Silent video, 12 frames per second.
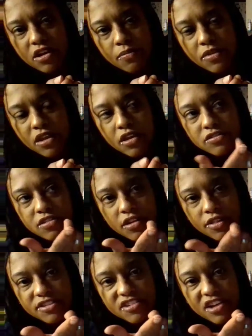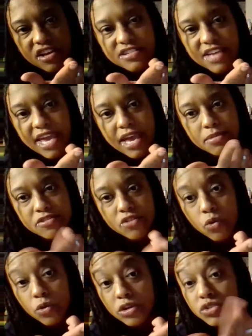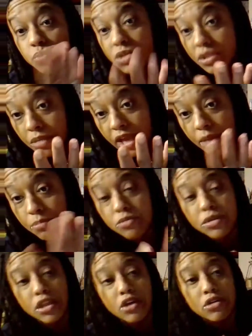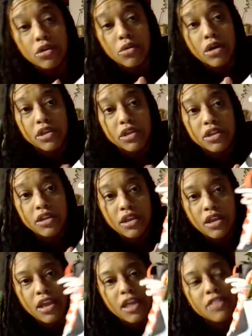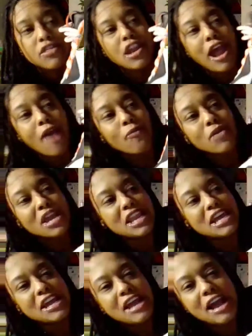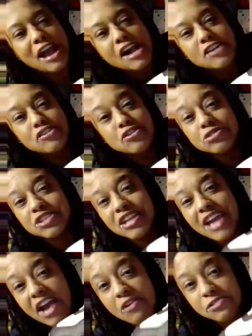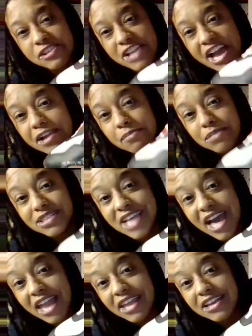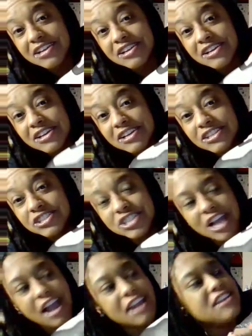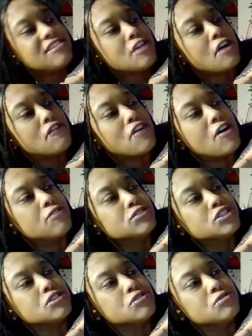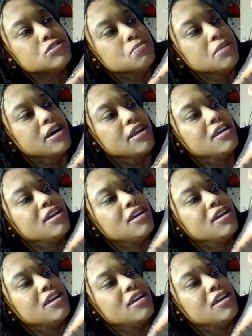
them. So the tongue tab is orange with the black Puma logo on it. And then usually I don't like metallic shiny stuff on shoes, but